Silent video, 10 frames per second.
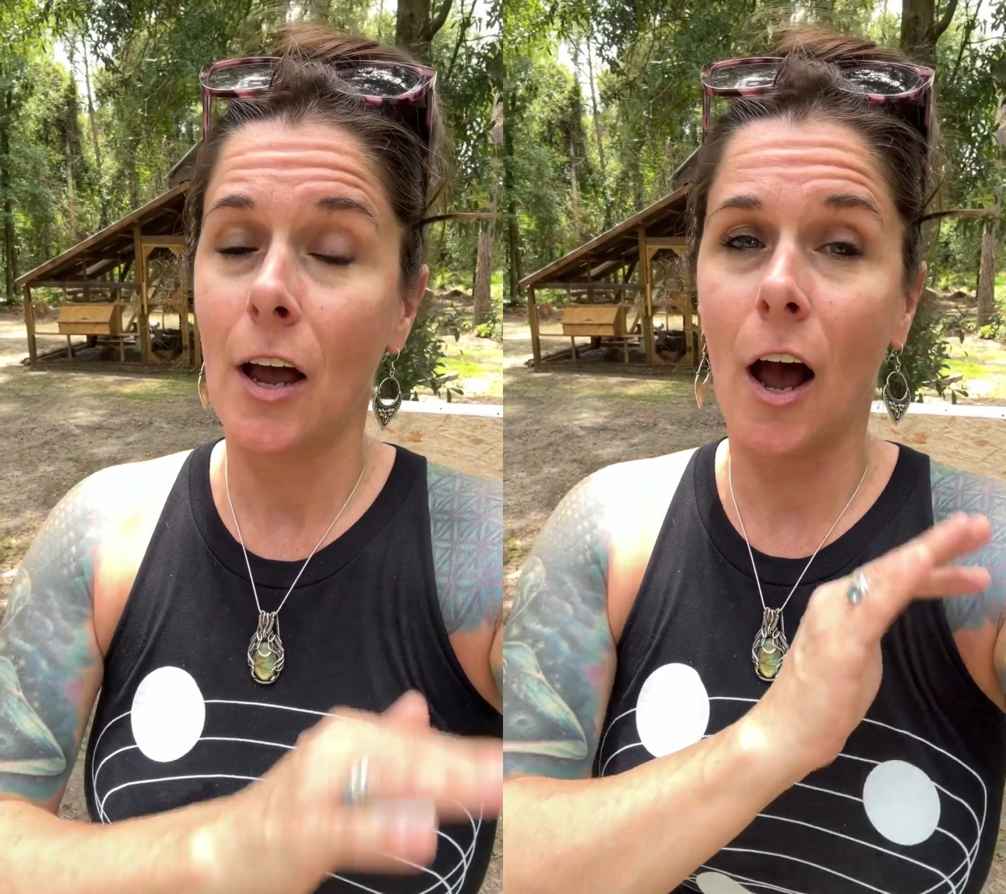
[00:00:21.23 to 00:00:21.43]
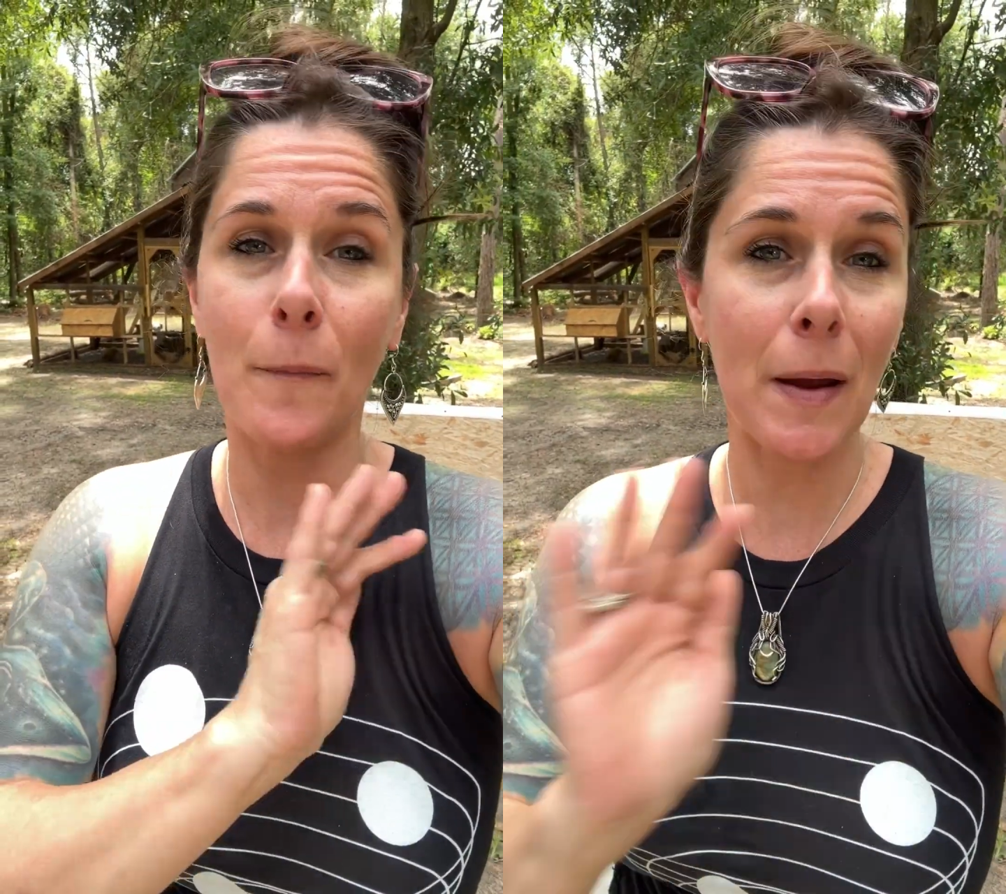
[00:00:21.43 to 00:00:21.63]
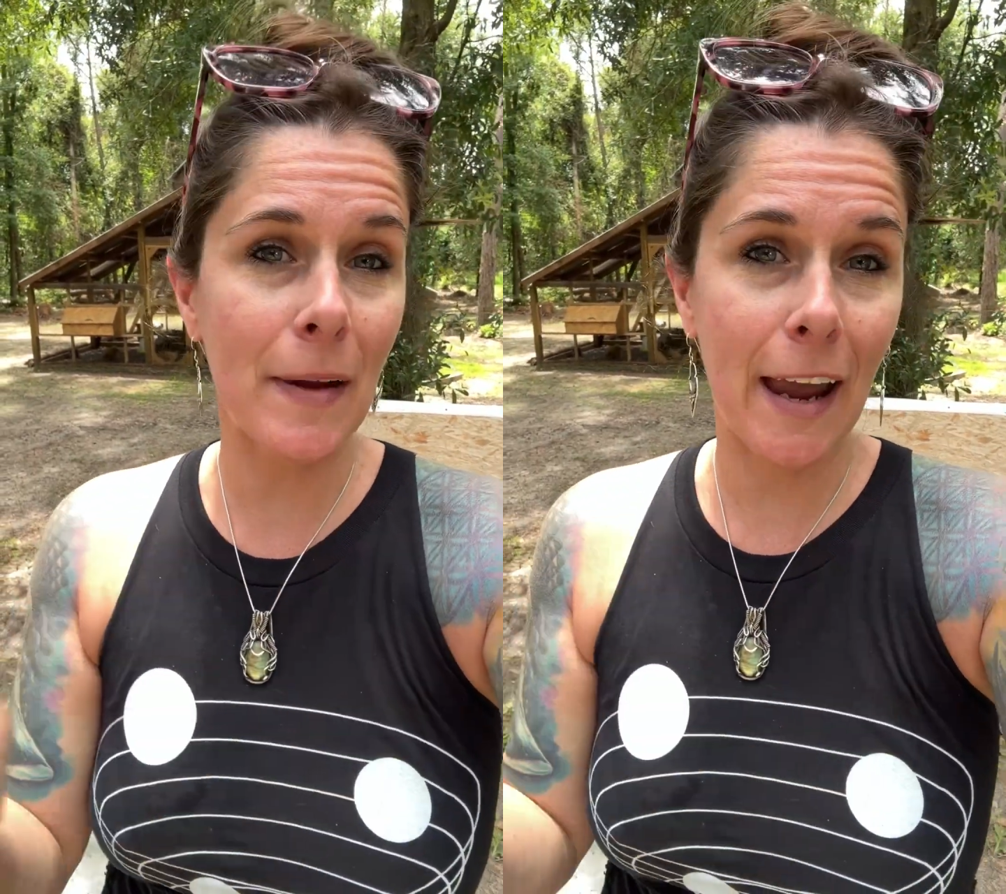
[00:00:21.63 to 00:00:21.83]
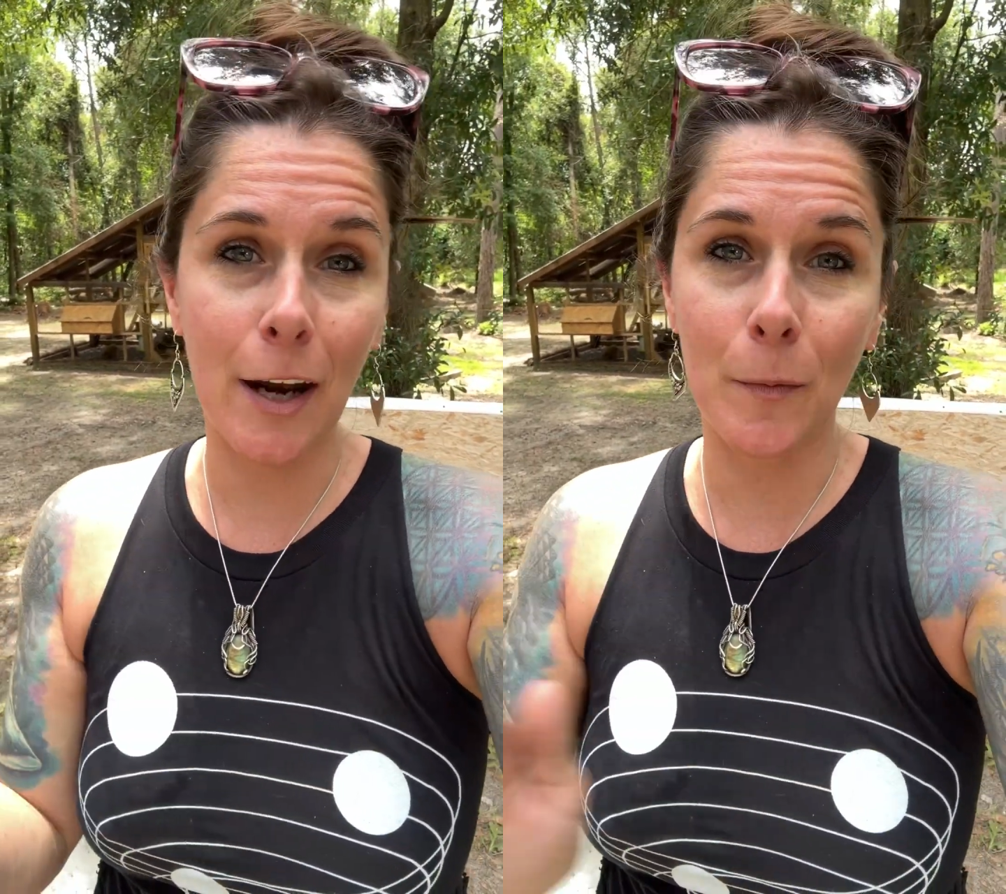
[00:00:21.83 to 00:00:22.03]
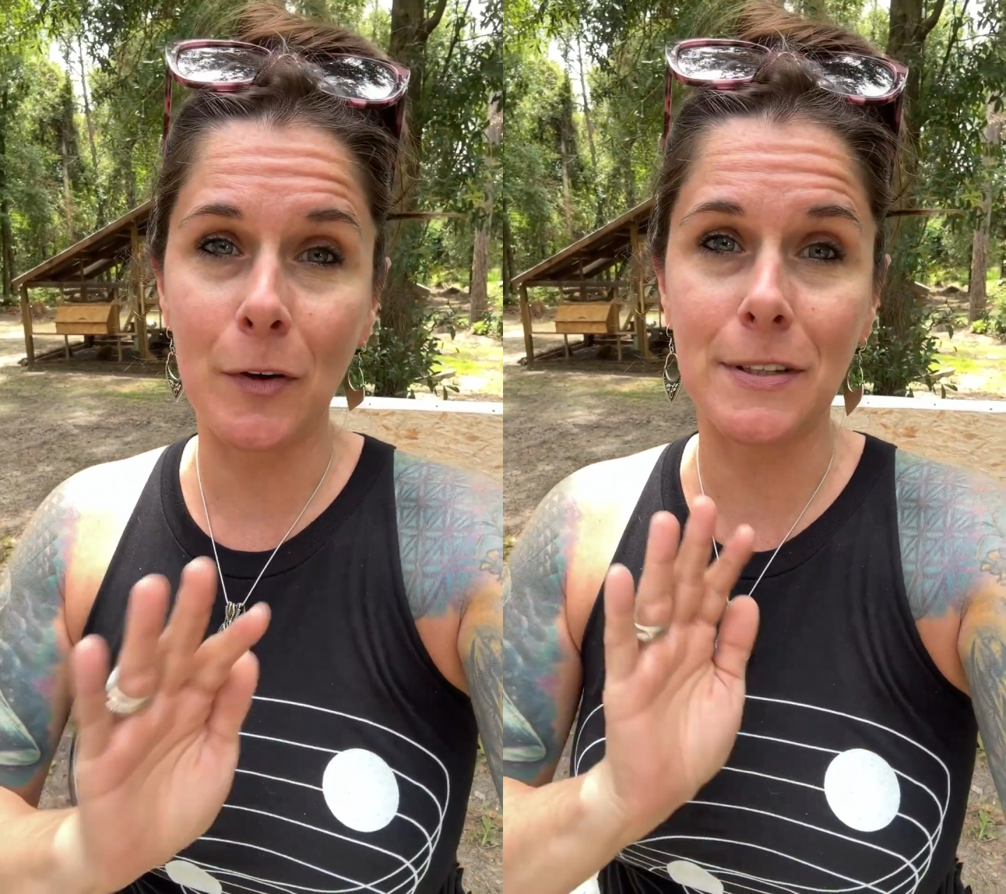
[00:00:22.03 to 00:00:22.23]
of baby
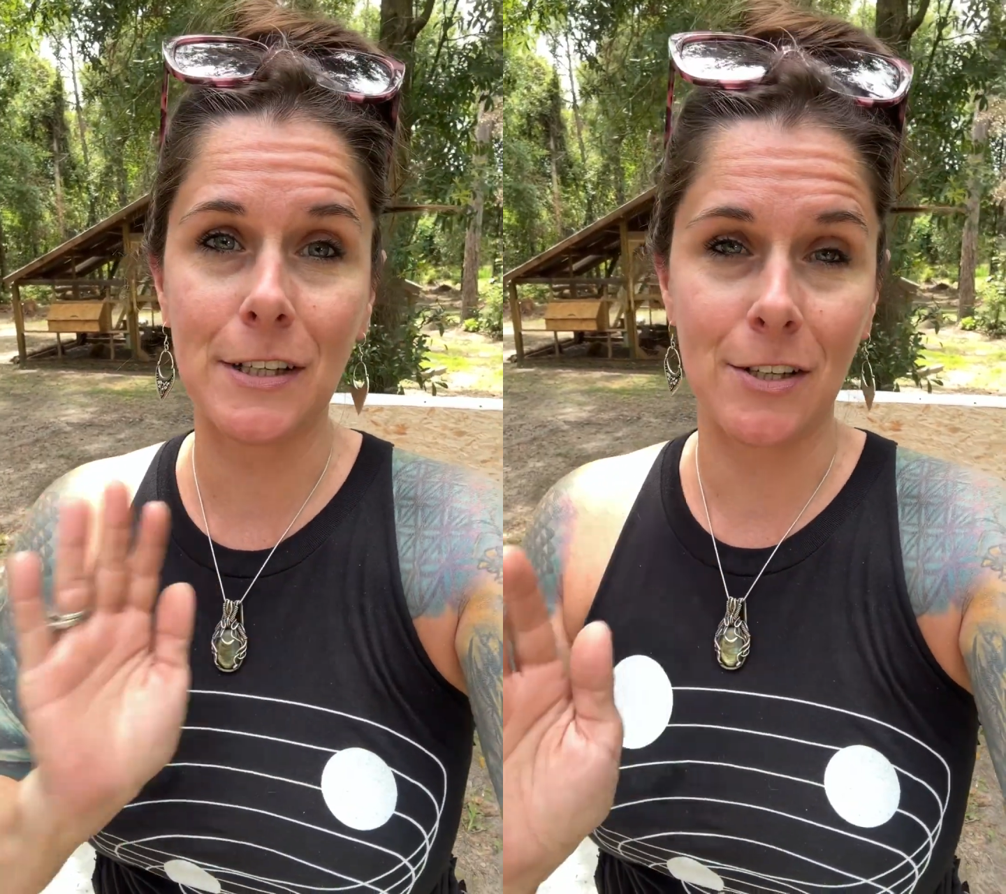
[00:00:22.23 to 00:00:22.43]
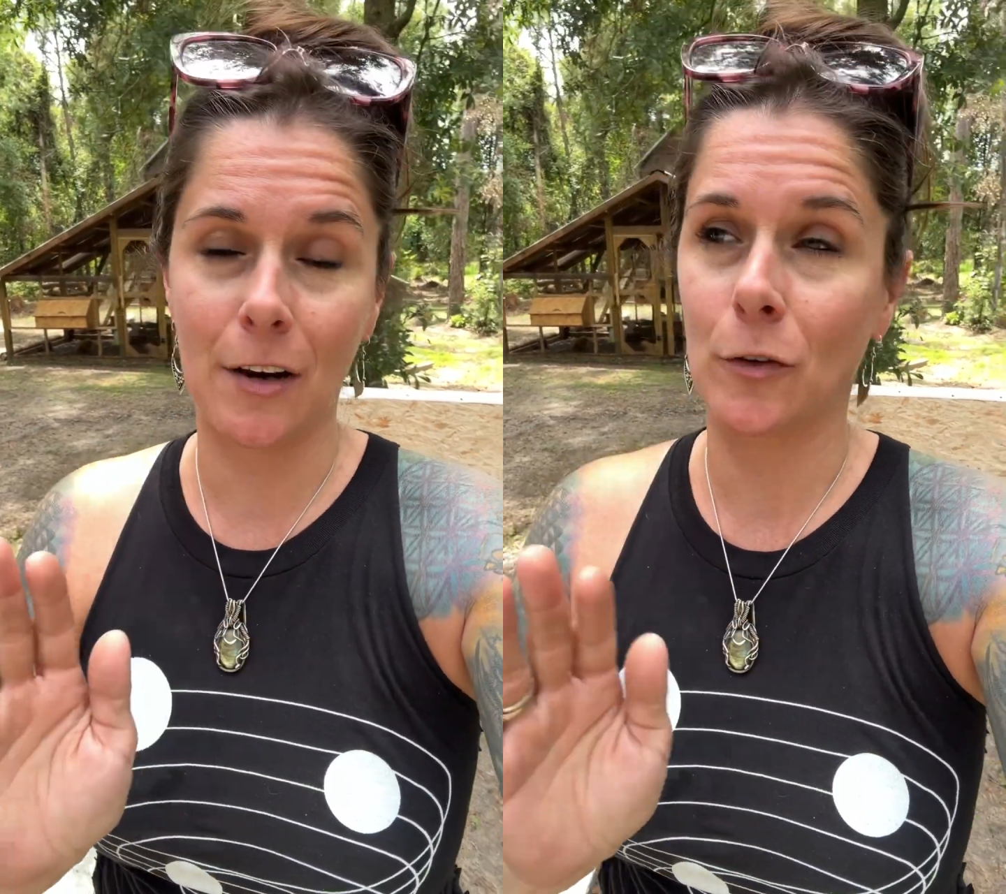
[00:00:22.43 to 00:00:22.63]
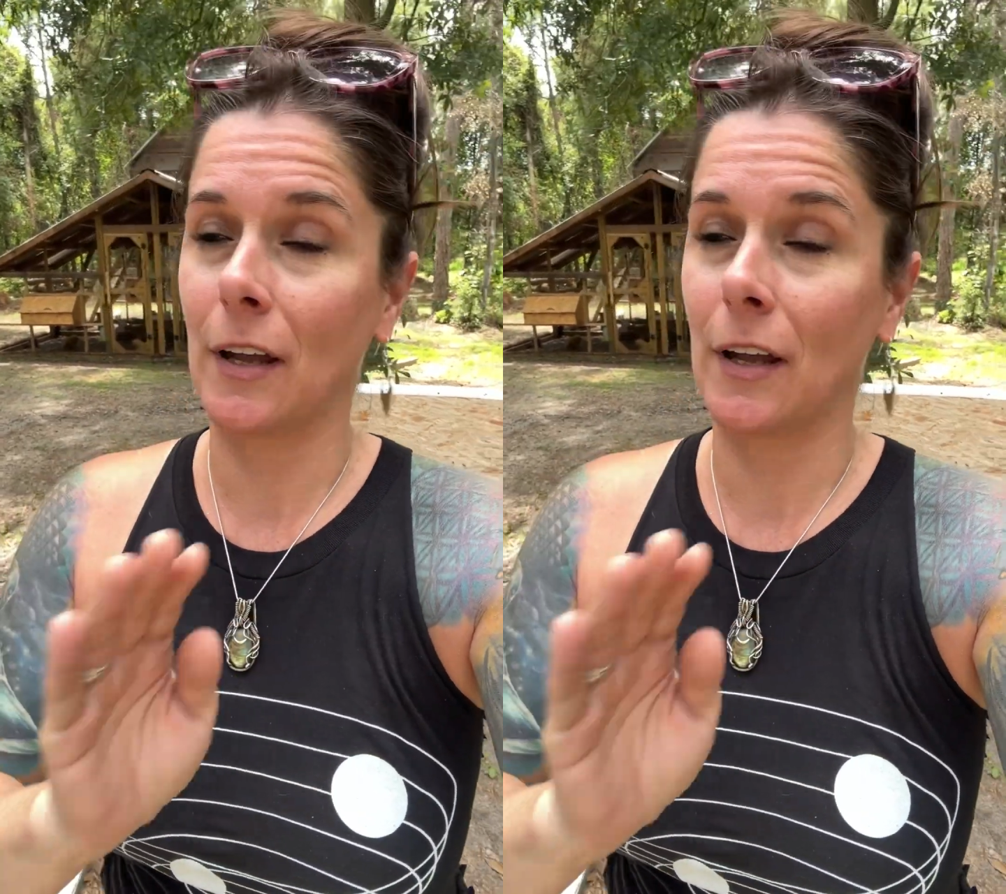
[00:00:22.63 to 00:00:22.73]
animals in general.